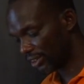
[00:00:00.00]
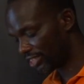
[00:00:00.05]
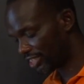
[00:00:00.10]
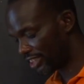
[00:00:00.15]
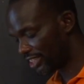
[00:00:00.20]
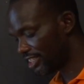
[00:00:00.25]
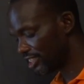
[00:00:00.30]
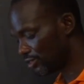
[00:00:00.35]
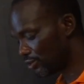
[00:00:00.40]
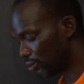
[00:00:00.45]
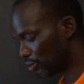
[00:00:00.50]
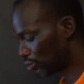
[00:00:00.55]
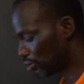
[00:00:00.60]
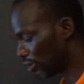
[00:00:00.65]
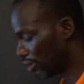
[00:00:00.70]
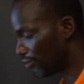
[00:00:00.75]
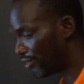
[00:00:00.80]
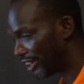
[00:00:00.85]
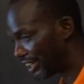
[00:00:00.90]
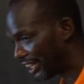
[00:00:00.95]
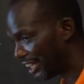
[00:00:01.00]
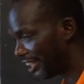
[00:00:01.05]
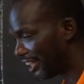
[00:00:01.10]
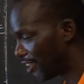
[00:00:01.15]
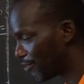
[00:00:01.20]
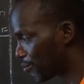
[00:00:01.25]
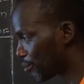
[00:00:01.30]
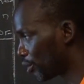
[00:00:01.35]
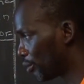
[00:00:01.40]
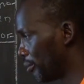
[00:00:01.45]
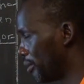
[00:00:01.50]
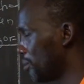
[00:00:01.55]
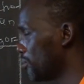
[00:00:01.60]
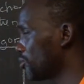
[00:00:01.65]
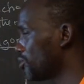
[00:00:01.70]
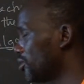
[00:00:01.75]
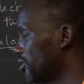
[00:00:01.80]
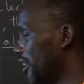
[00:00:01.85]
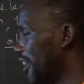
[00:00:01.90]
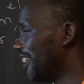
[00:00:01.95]
think to solve the real life
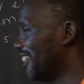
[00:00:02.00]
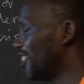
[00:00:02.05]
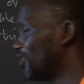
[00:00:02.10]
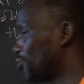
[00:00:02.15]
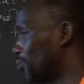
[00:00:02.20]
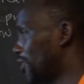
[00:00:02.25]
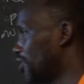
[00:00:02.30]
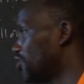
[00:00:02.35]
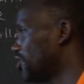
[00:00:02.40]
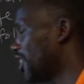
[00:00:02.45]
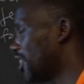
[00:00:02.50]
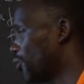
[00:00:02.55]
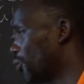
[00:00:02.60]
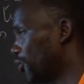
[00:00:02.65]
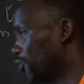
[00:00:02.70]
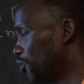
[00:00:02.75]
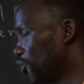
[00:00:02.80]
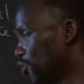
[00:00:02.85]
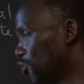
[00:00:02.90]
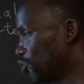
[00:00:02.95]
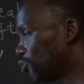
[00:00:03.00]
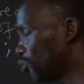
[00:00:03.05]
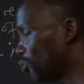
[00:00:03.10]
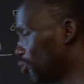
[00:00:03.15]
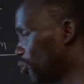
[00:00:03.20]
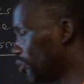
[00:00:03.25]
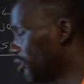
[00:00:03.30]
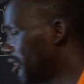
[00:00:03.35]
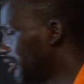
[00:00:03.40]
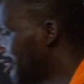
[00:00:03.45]
problems, and especially we used to